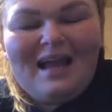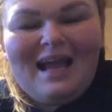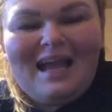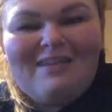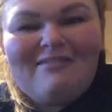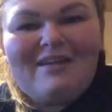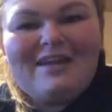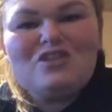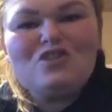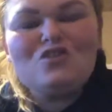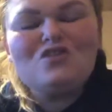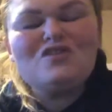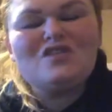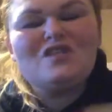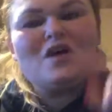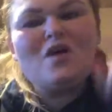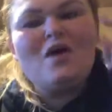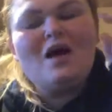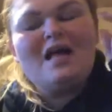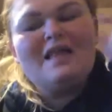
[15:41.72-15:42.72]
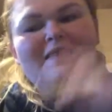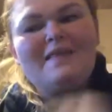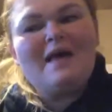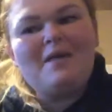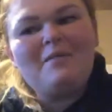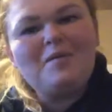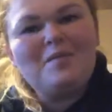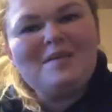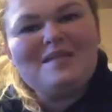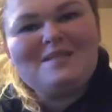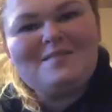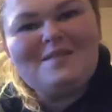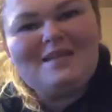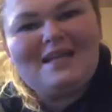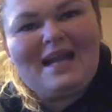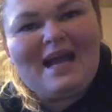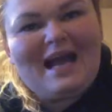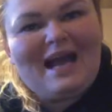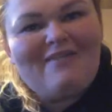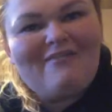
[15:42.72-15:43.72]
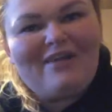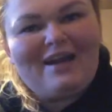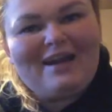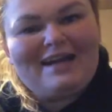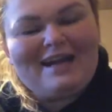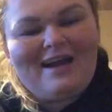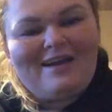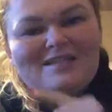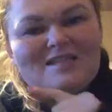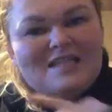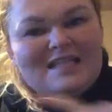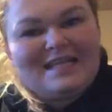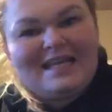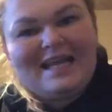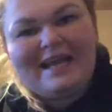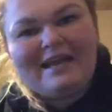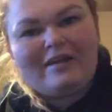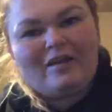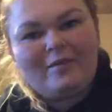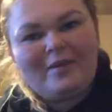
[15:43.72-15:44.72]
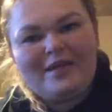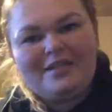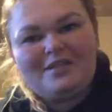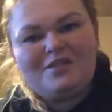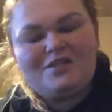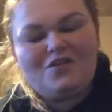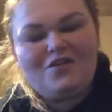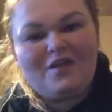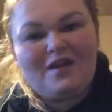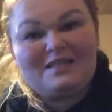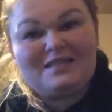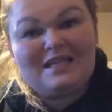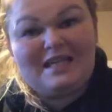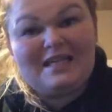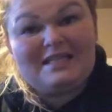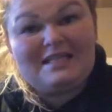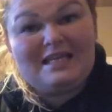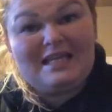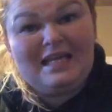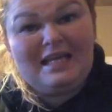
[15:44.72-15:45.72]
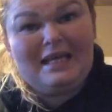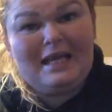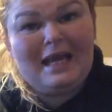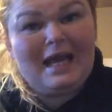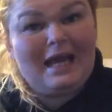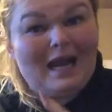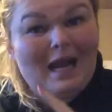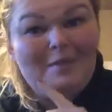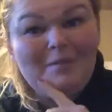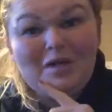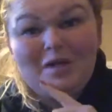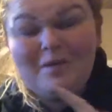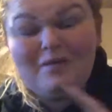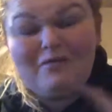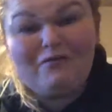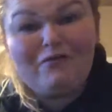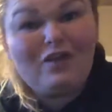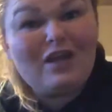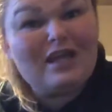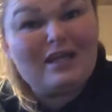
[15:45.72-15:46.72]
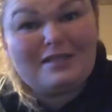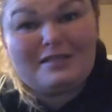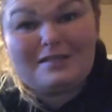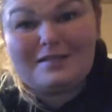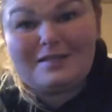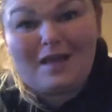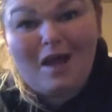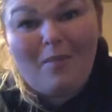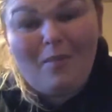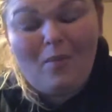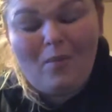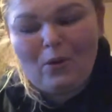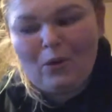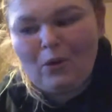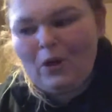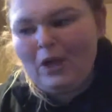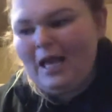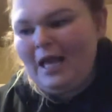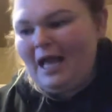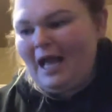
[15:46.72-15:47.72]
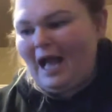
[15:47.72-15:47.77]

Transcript: hey, Rachel, so that momentum that I have right now is going to carry me into 2018 and I'm going to be freaking unstoppable.